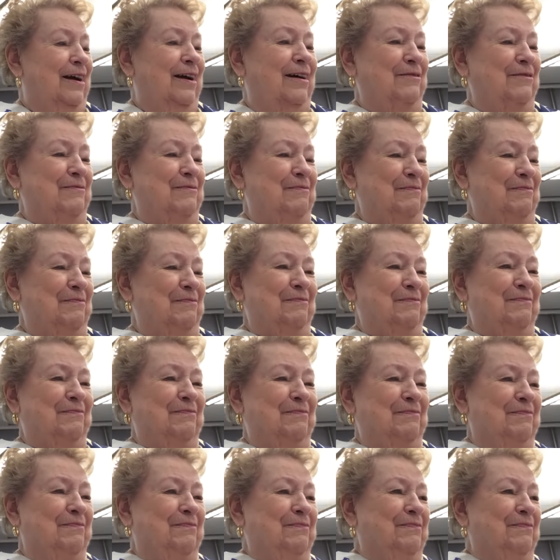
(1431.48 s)
Uh,
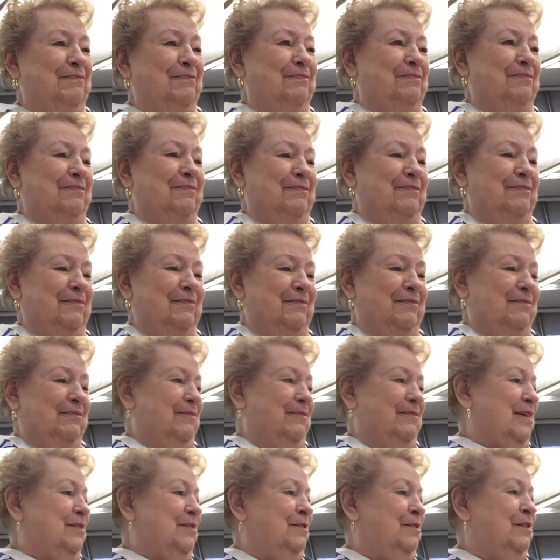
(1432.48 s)

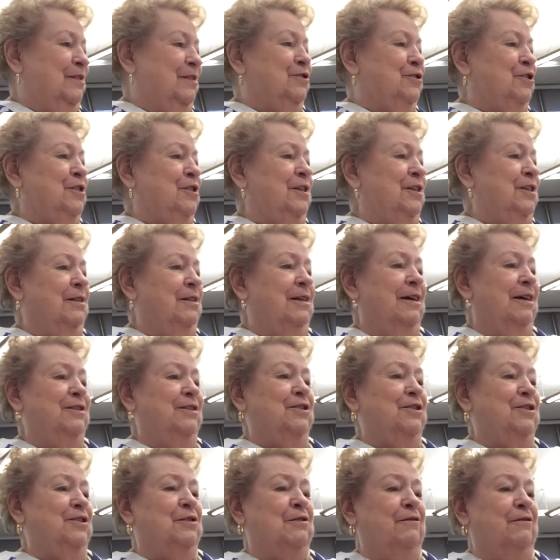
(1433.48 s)
the
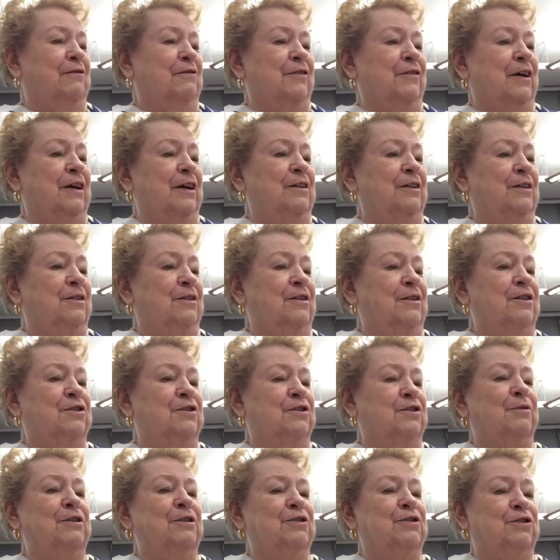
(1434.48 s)
genealogical find of
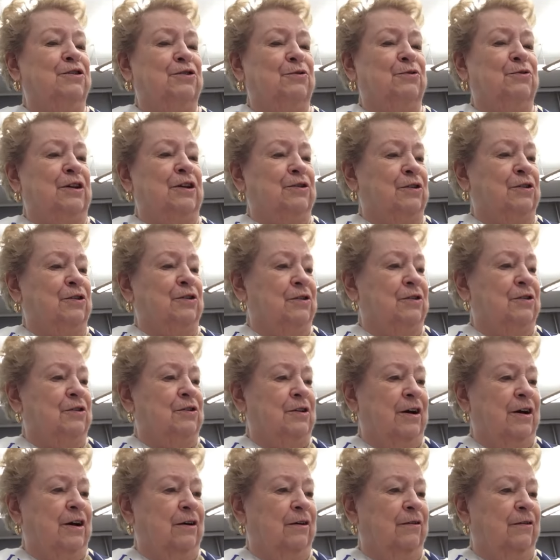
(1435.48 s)
these registrations
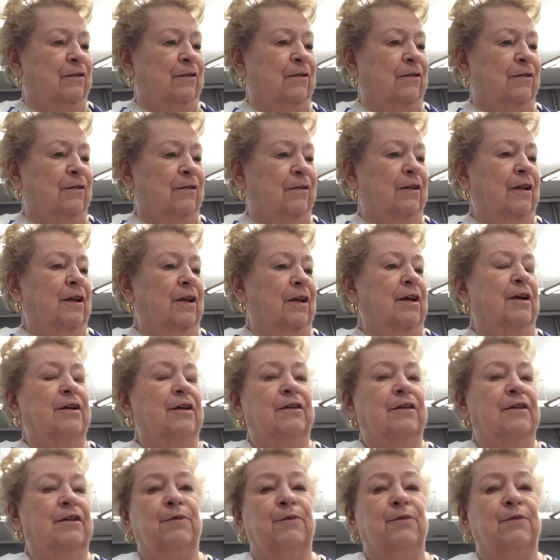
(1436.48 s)
are
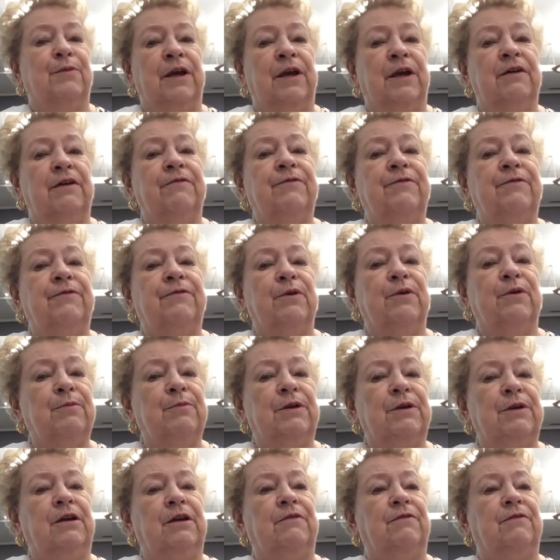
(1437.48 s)
that we have the
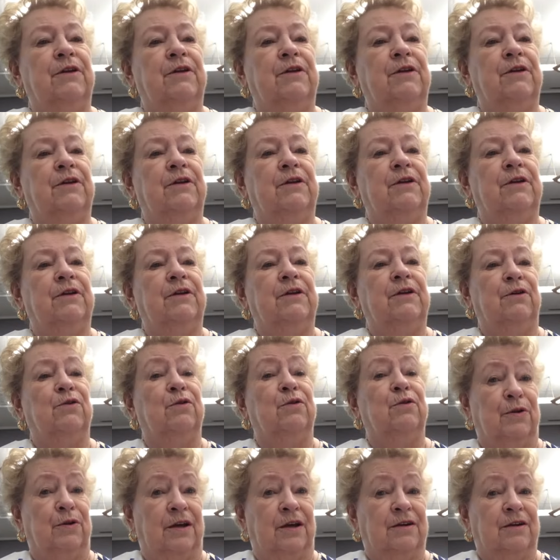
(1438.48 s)
women giving
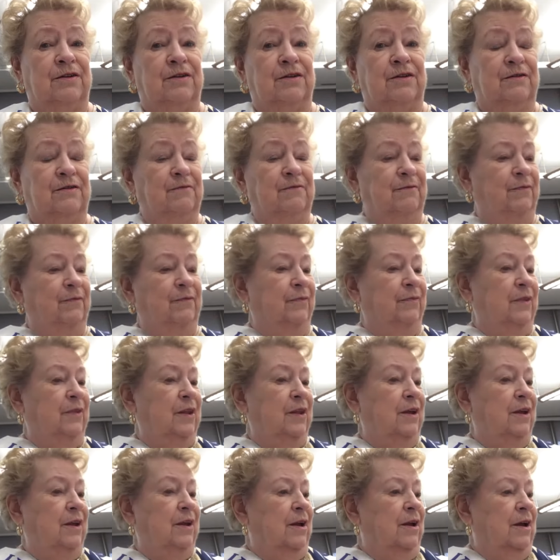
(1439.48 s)
their own birthdays
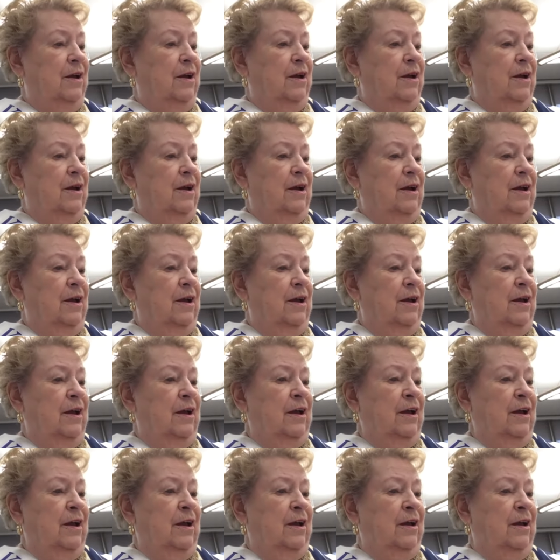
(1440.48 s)

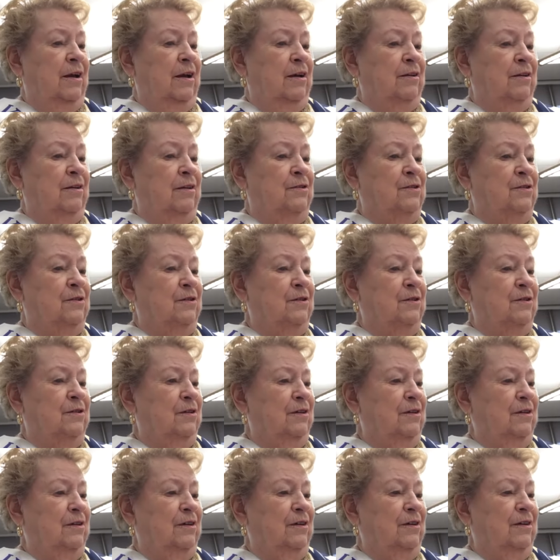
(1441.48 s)
and
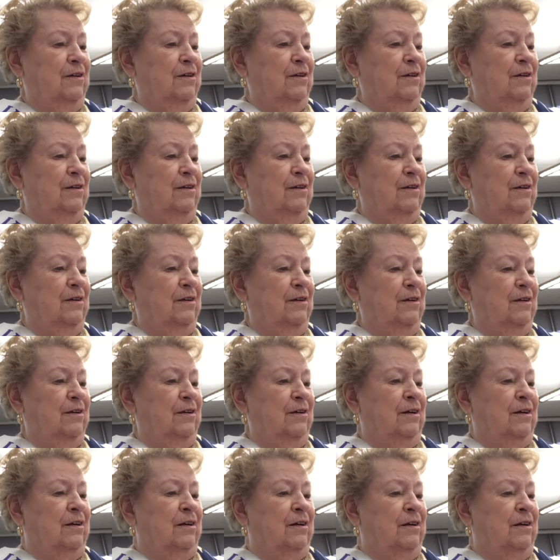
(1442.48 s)
a